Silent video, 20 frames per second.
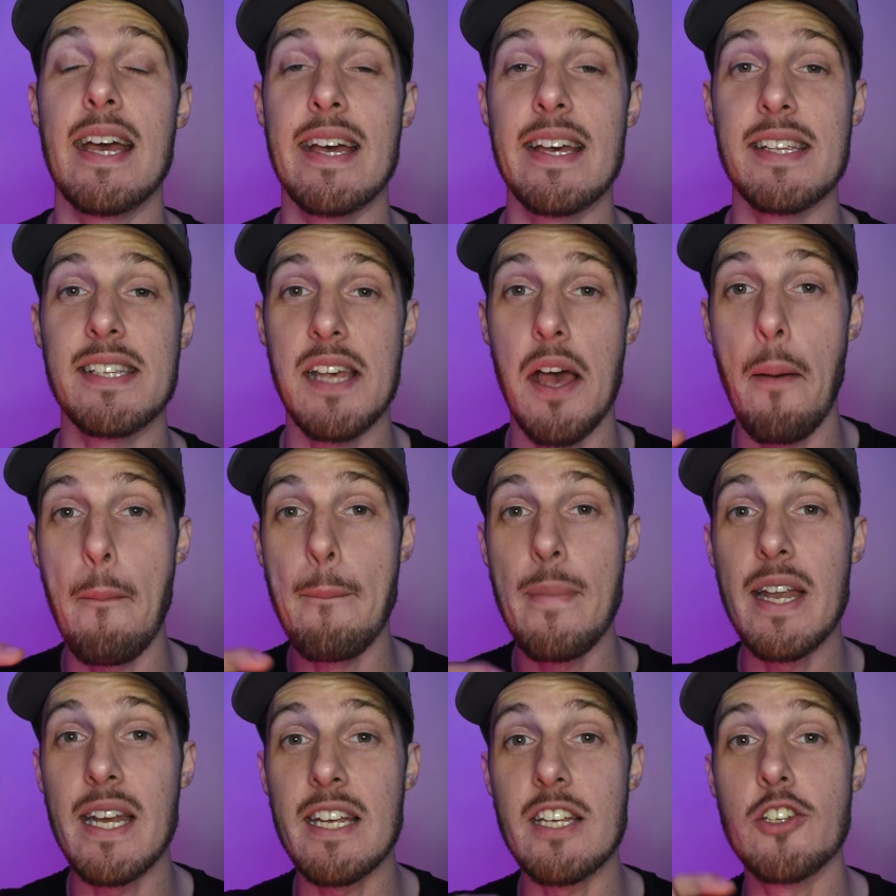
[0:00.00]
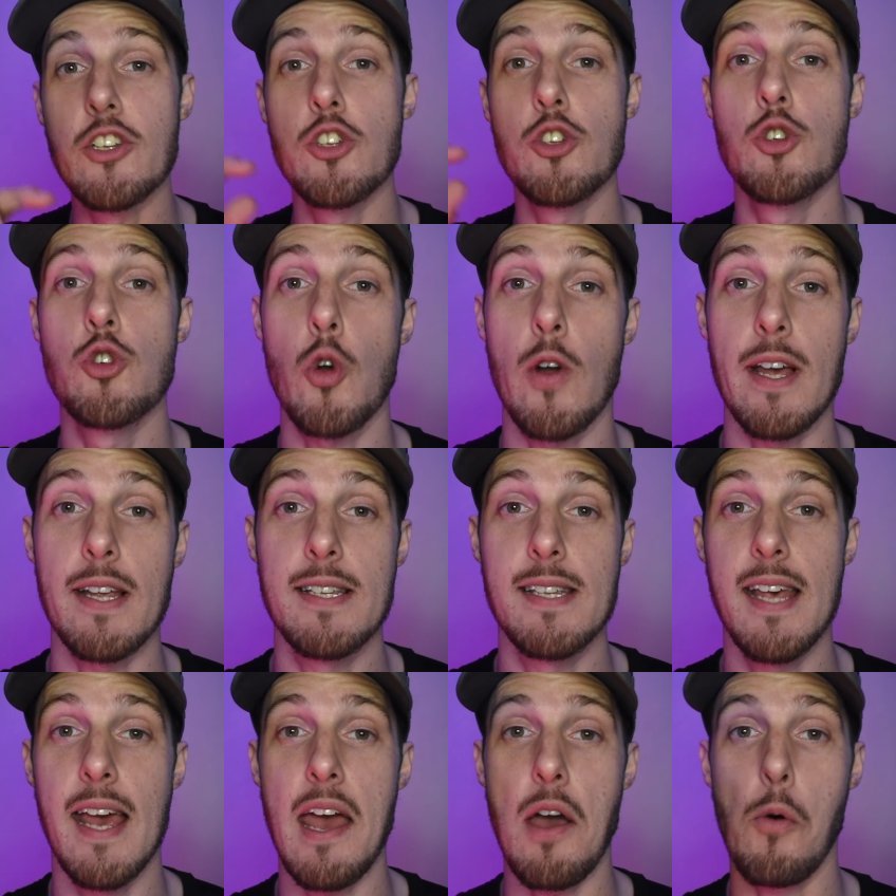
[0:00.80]
is a mini
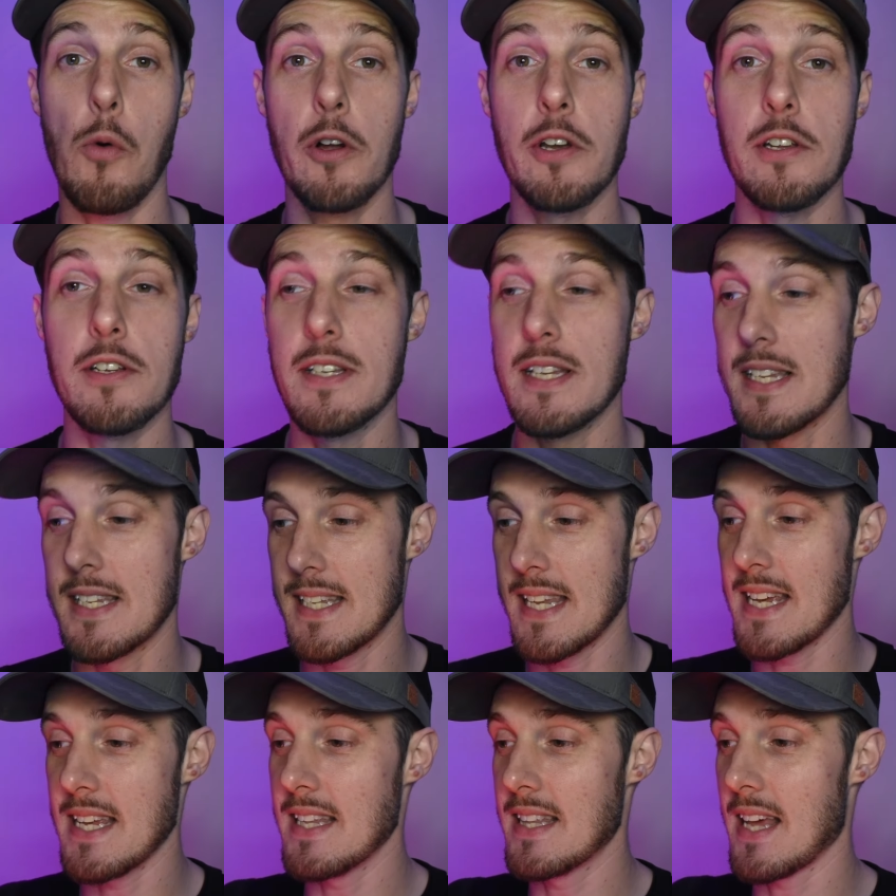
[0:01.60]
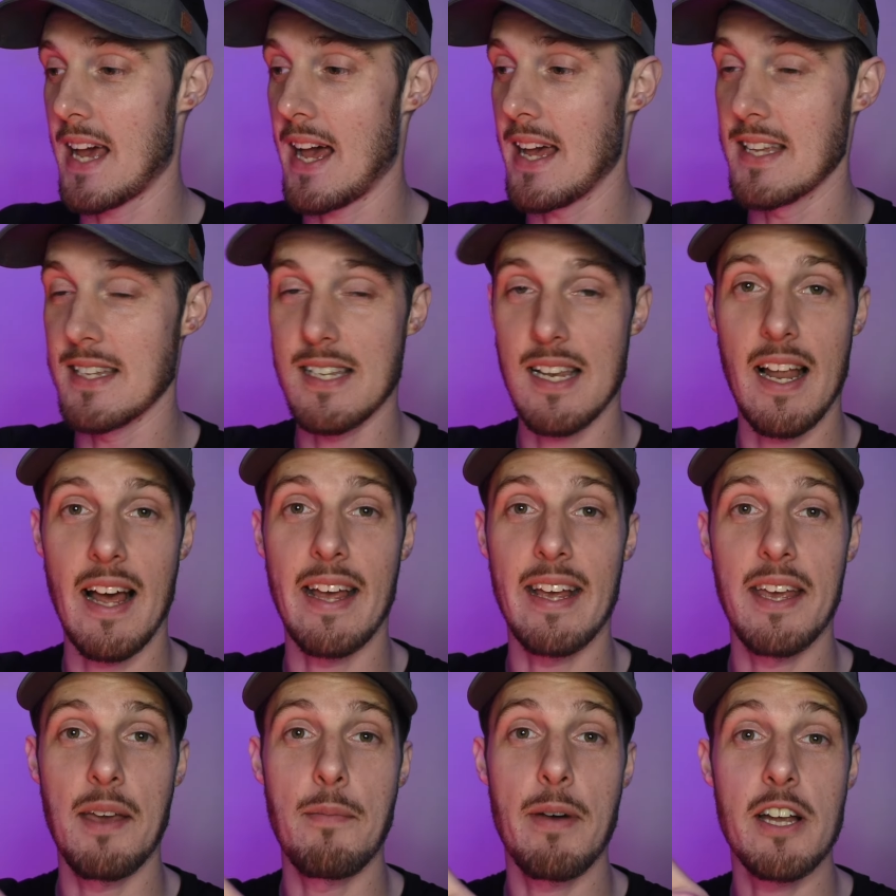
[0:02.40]
stress hit. I want you to see that as
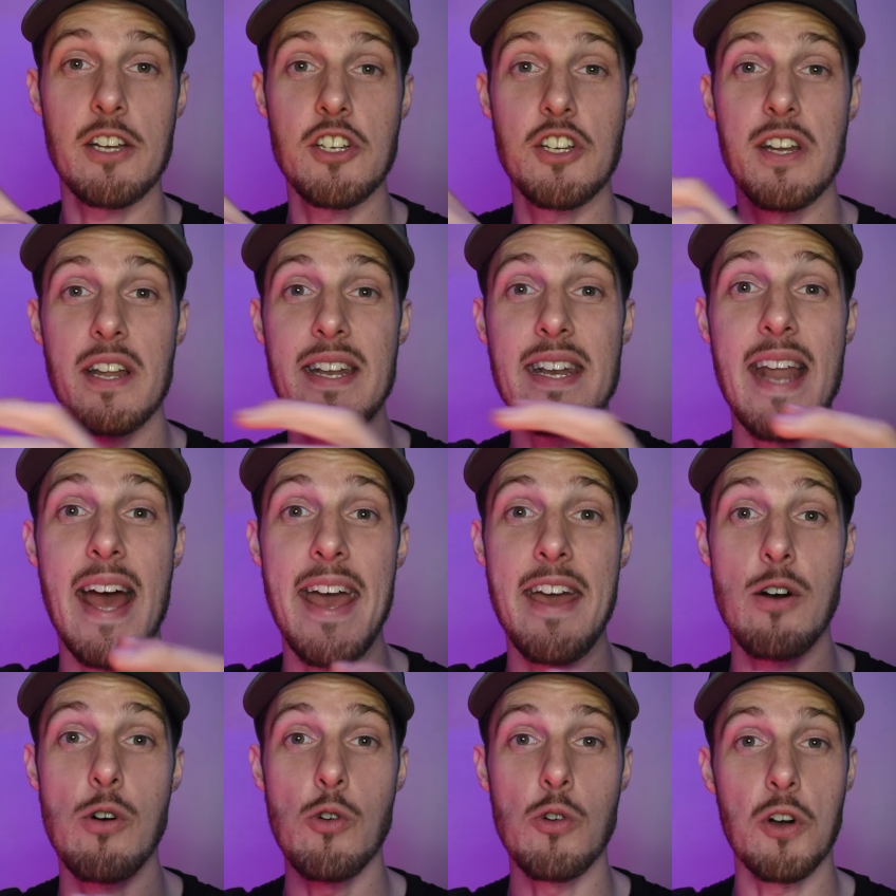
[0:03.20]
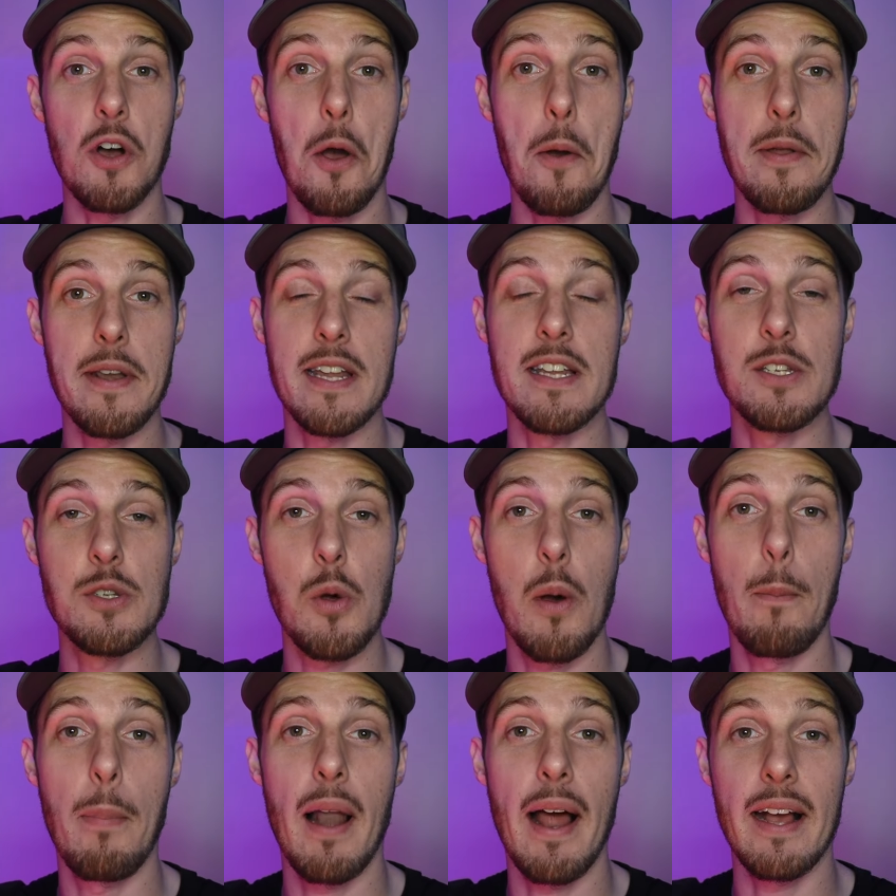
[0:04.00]
like, imagine a nail going
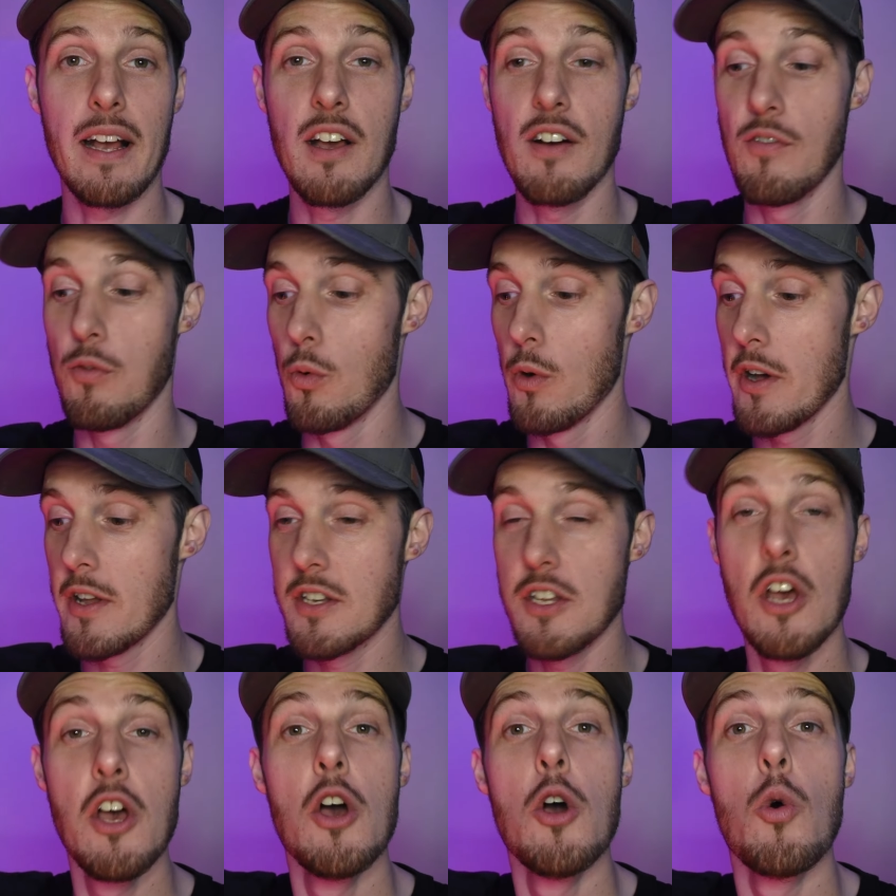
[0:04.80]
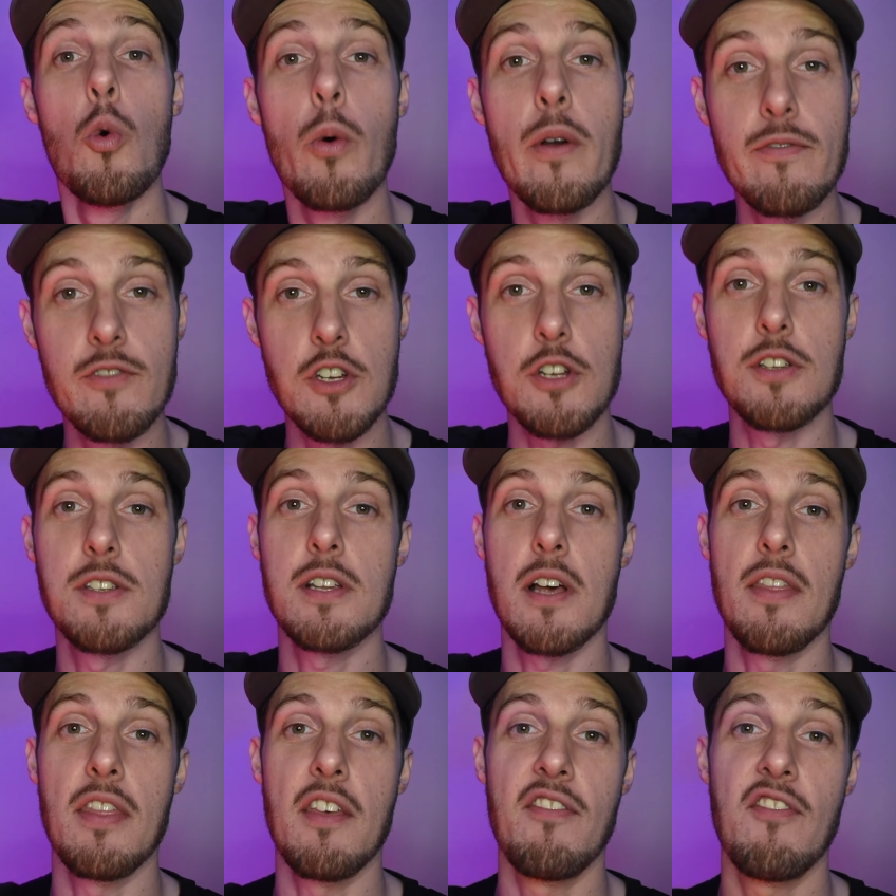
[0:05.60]
into a plank of wood. We've just
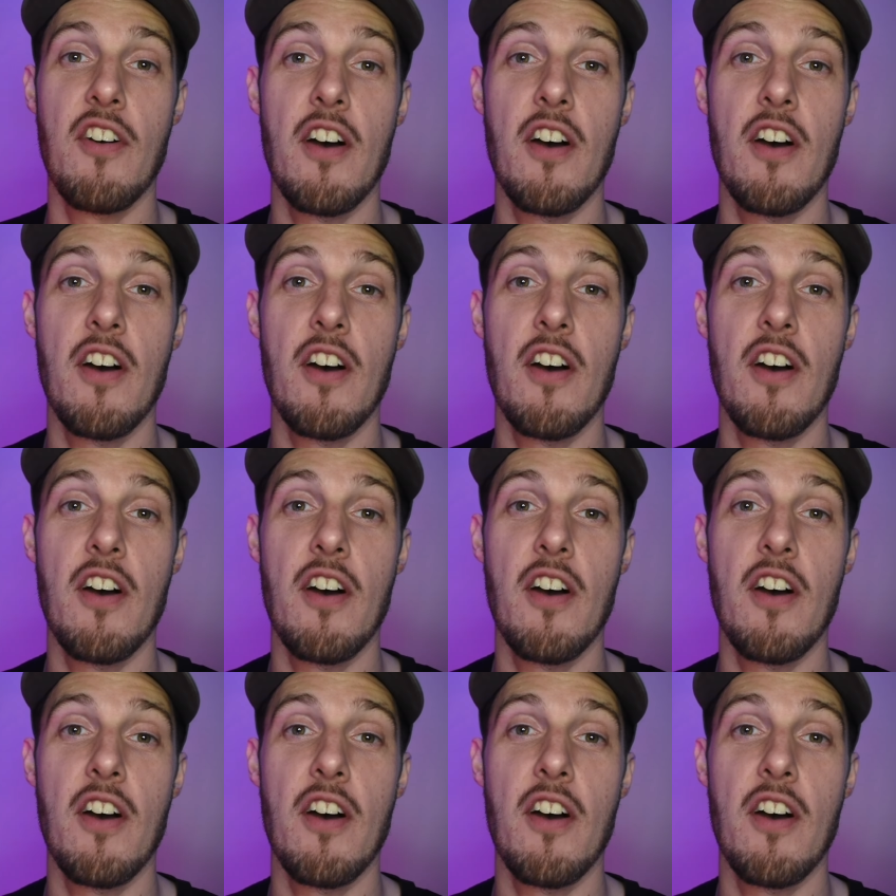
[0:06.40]
done the